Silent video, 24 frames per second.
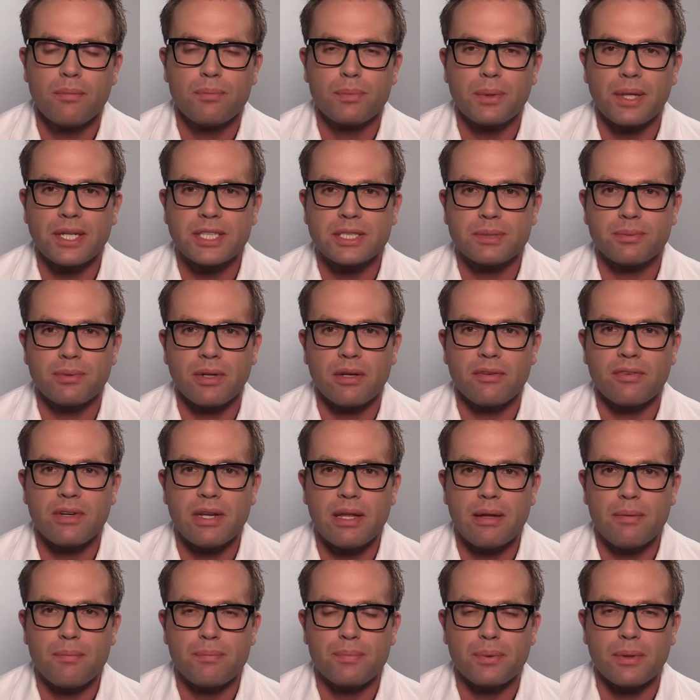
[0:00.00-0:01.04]
placement of
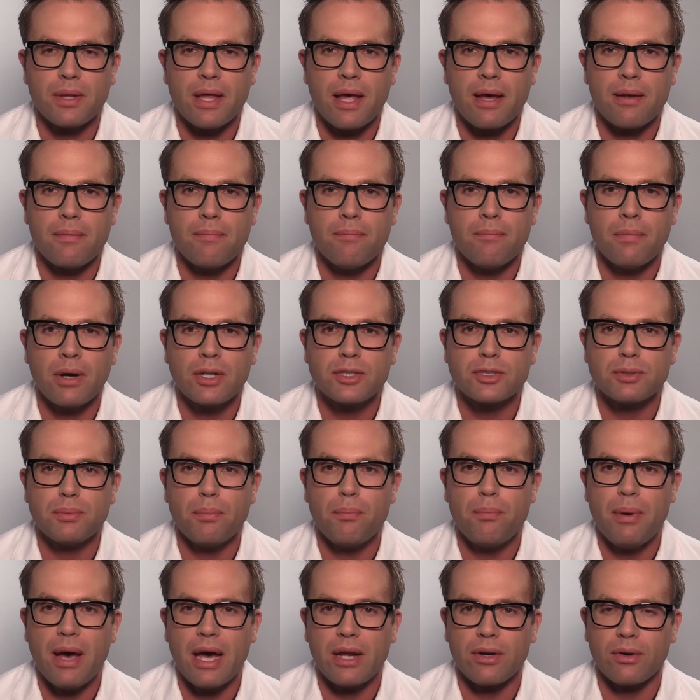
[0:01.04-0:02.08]
an implant
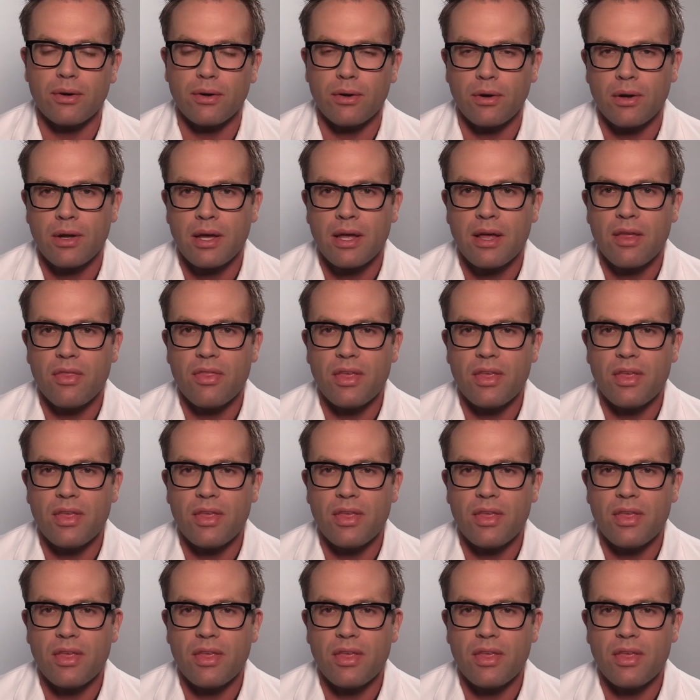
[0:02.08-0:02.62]
much better